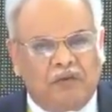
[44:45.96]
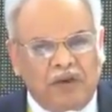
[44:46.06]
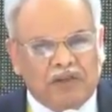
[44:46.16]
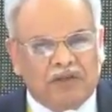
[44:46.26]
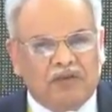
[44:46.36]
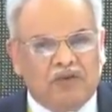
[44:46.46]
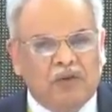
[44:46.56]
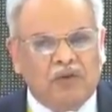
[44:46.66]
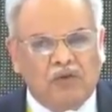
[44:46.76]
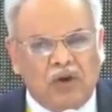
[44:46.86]
which
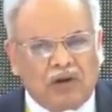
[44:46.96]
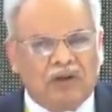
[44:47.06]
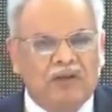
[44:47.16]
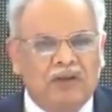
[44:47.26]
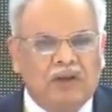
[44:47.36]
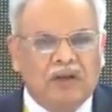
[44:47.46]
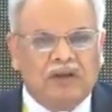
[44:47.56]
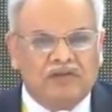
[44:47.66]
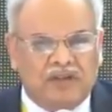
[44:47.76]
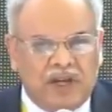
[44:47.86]
should not
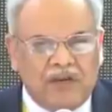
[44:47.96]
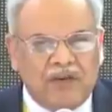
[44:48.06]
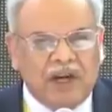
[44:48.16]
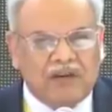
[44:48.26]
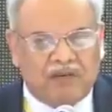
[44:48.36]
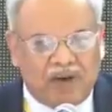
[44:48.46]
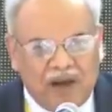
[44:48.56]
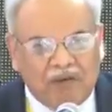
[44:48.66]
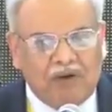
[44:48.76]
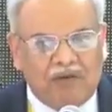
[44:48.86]
generate
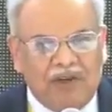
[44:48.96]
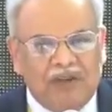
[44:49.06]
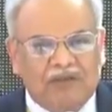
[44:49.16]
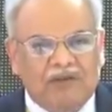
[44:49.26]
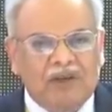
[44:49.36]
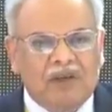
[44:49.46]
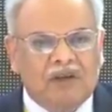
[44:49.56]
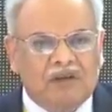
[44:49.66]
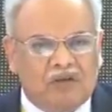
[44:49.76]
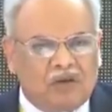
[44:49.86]
rivalries.
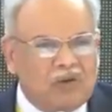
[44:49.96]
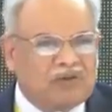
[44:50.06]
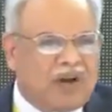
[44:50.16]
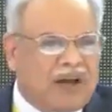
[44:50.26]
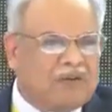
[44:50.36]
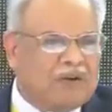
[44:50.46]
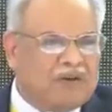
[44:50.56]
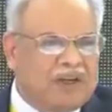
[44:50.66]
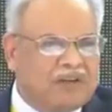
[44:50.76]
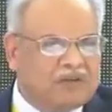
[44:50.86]
Those
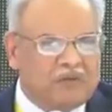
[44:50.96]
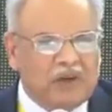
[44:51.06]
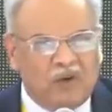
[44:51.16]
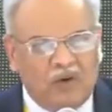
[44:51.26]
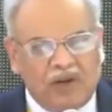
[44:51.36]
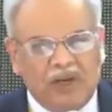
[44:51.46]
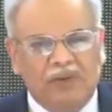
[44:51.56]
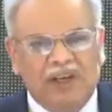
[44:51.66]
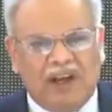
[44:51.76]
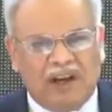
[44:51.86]
rivalries will only
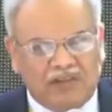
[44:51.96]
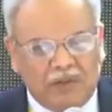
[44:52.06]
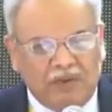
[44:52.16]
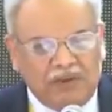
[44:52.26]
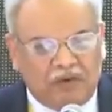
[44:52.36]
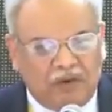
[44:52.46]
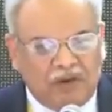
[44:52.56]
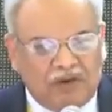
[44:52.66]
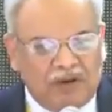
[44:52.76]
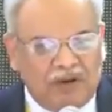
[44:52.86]
be a recipe
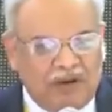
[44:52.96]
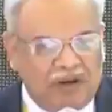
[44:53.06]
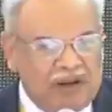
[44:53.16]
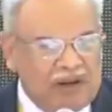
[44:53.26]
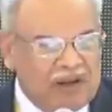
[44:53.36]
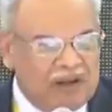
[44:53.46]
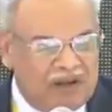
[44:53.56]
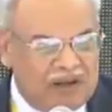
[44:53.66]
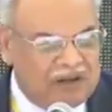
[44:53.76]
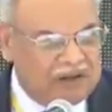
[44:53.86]
for uh,
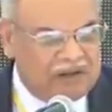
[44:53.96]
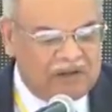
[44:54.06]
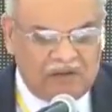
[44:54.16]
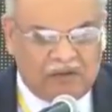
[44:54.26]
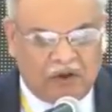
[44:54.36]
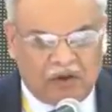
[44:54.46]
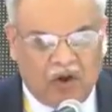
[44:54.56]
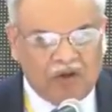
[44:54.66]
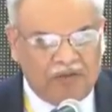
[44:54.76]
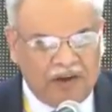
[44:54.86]
uh, uh, for
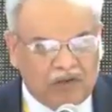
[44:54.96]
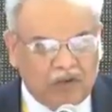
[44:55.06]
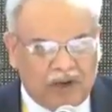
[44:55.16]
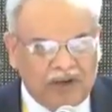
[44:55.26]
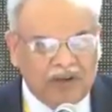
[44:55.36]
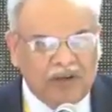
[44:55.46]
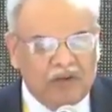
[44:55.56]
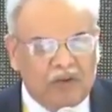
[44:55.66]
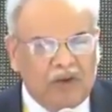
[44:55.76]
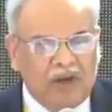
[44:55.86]
conflict to
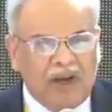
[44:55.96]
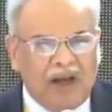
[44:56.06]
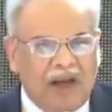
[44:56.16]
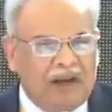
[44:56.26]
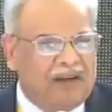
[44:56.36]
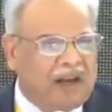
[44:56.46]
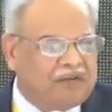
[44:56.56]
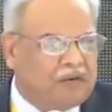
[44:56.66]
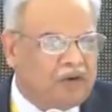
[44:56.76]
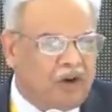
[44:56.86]
continue and
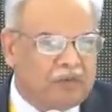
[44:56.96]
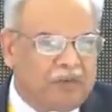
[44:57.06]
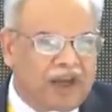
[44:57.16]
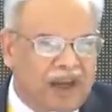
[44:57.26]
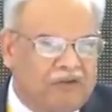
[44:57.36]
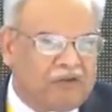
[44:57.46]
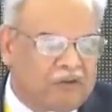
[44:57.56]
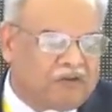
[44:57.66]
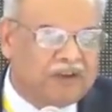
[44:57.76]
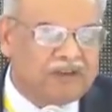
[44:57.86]
that would not be
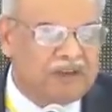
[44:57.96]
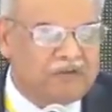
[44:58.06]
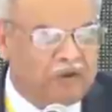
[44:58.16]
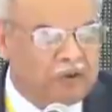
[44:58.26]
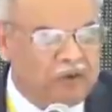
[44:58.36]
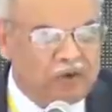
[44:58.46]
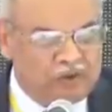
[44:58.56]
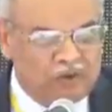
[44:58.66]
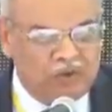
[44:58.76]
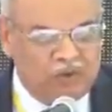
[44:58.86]
helpful first and
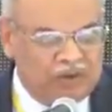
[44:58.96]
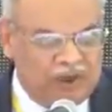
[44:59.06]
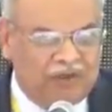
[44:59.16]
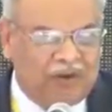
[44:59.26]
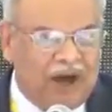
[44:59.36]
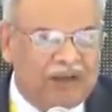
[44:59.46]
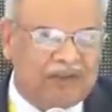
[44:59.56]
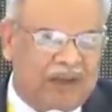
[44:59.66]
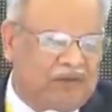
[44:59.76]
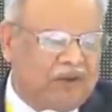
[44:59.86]
foremost to the
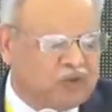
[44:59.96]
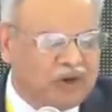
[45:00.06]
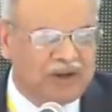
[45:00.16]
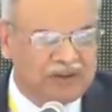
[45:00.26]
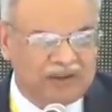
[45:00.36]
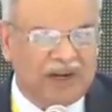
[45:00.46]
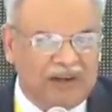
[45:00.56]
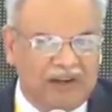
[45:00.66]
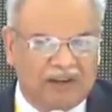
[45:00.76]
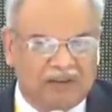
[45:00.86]
Afghans and we should
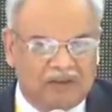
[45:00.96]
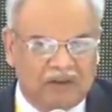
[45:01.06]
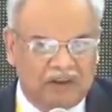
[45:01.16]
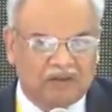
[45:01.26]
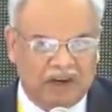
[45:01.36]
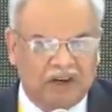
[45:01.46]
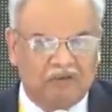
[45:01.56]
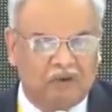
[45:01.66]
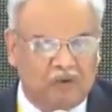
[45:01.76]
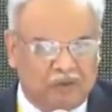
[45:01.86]
understand that it is
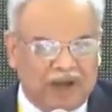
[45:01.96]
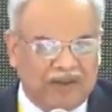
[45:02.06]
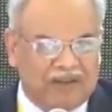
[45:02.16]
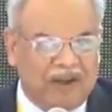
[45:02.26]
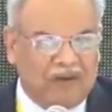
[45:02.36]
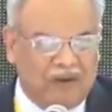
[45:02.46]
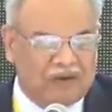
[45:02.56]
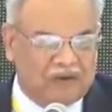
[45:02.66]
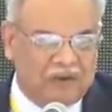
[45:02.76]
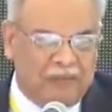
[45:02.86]
hurtful to Pakistan
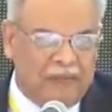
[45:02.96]
also.